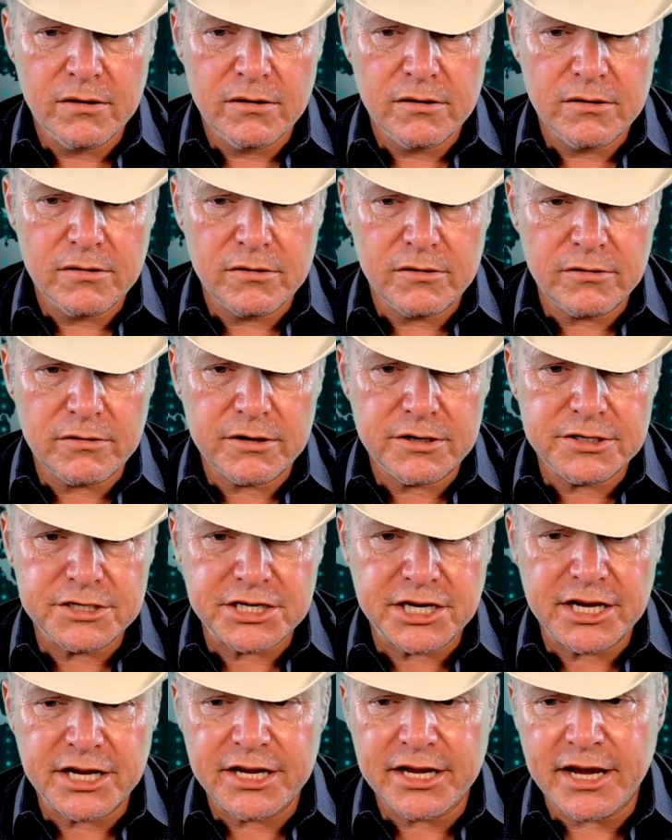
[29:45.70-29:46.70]
Laura
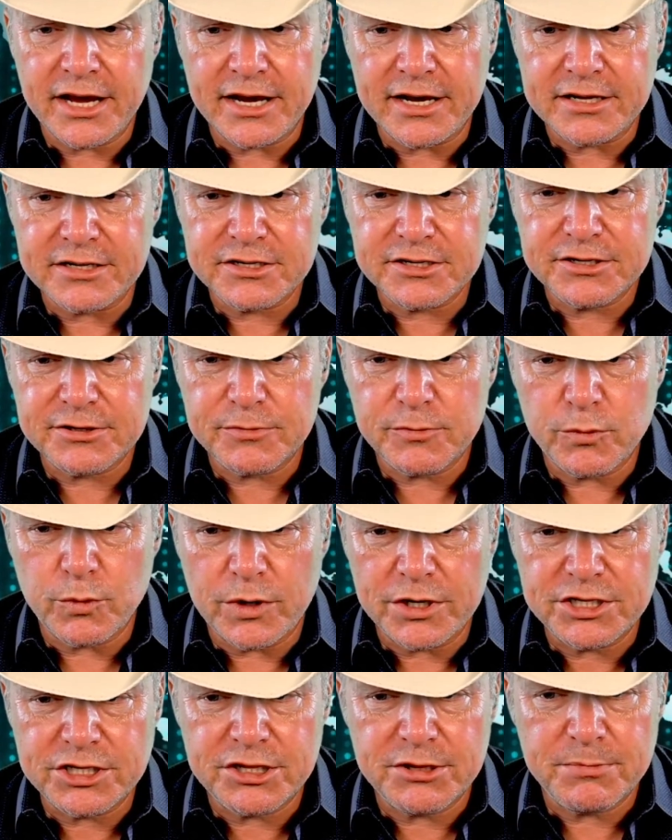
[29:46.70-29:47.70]
J asks,
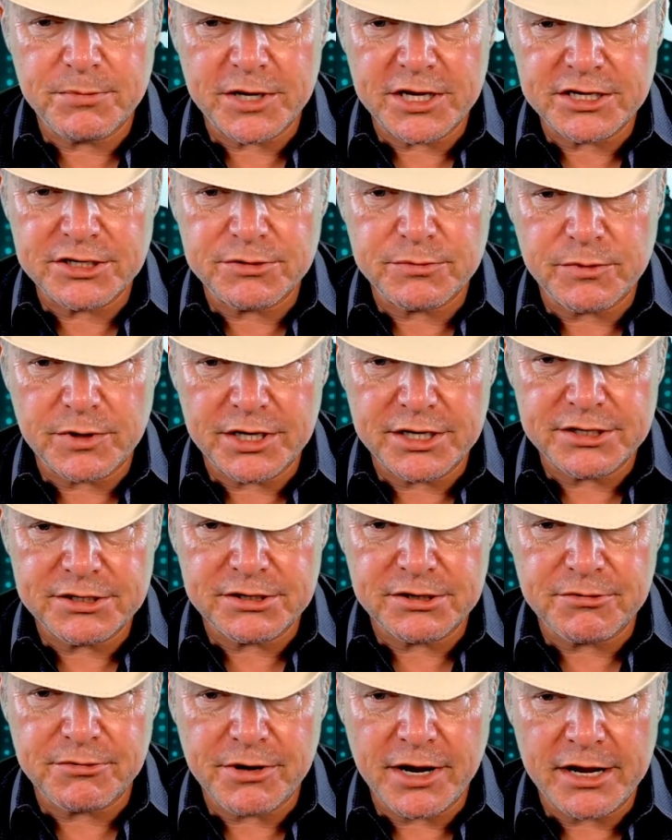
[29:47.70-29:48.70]
what's the best way to
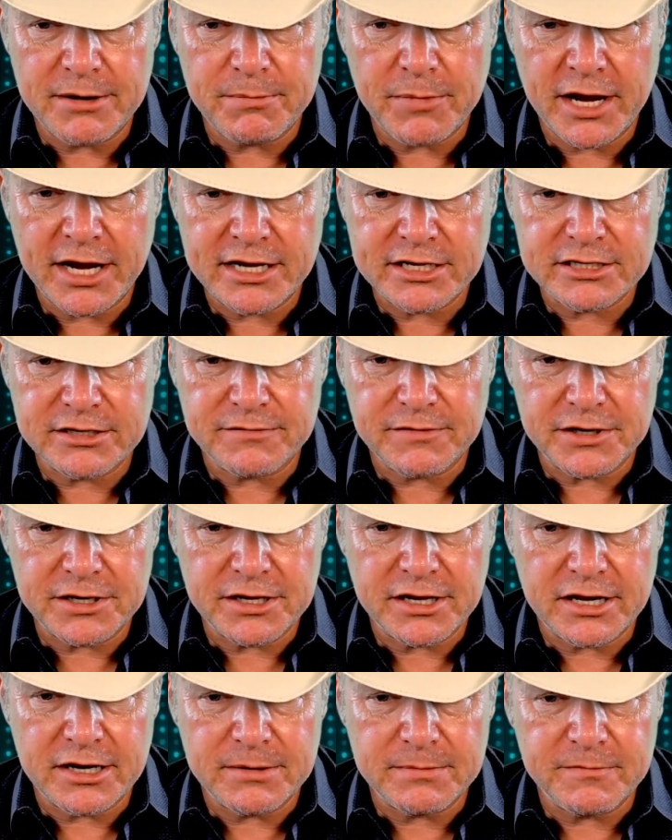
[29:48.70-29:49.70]
create passive
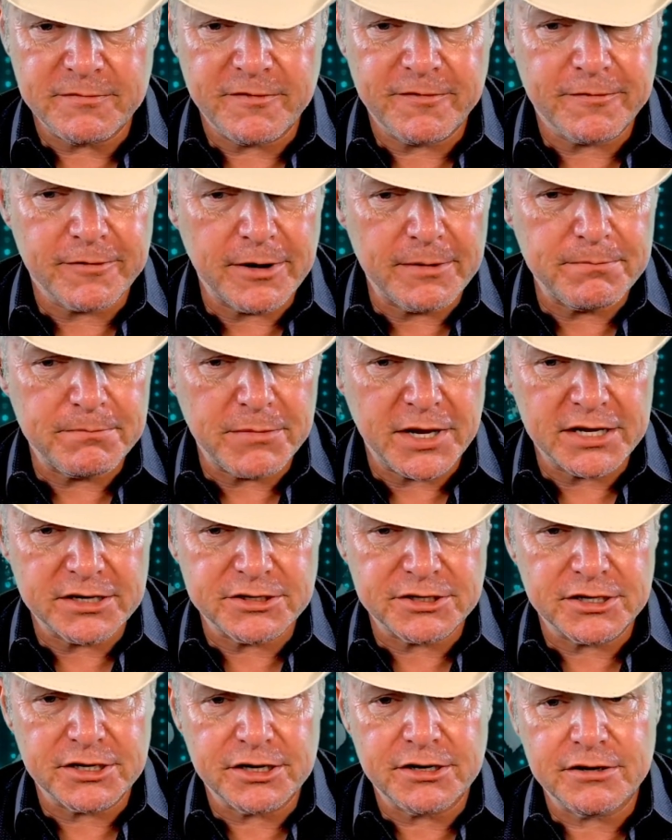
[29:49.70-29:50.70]
income from
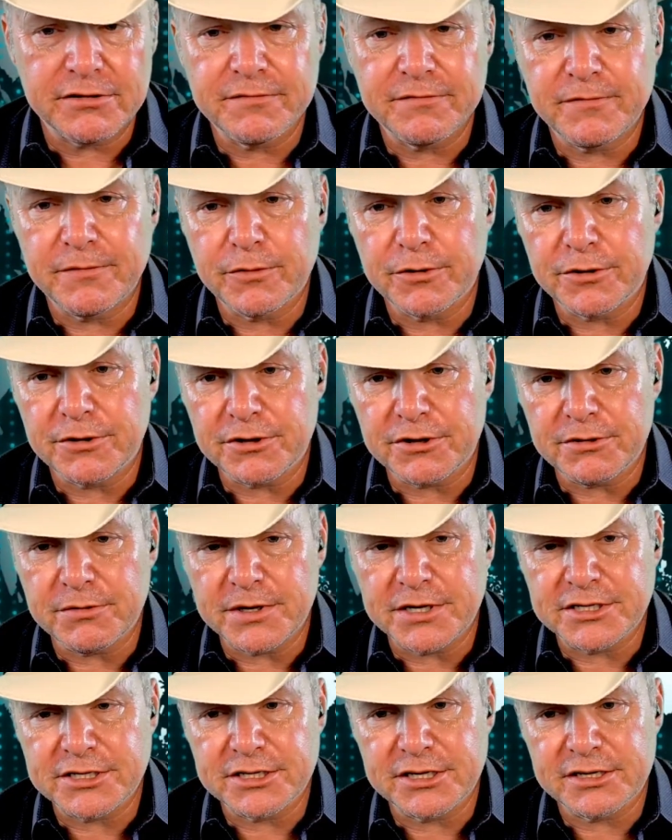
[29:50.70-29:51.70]
Mexico for
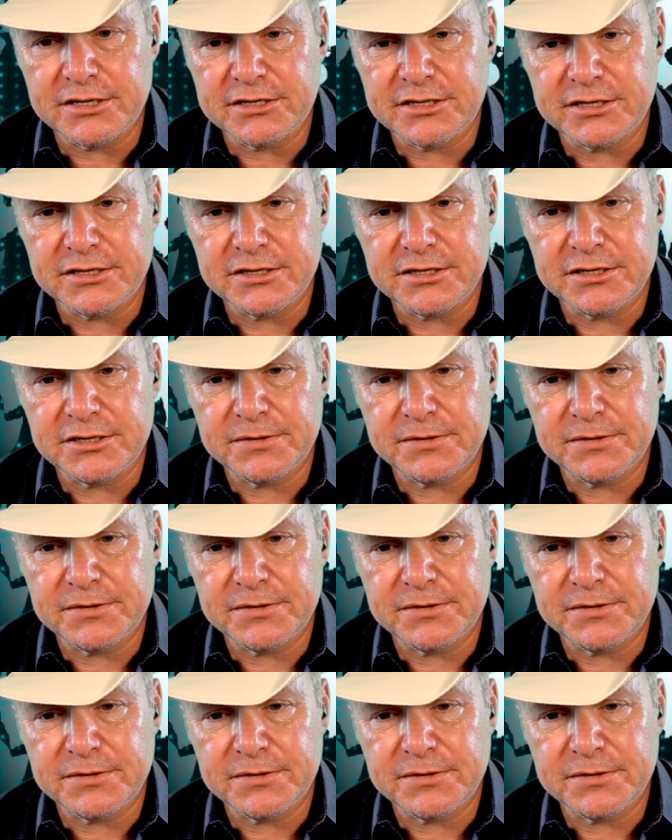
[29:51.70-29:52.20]
U.S. citizens?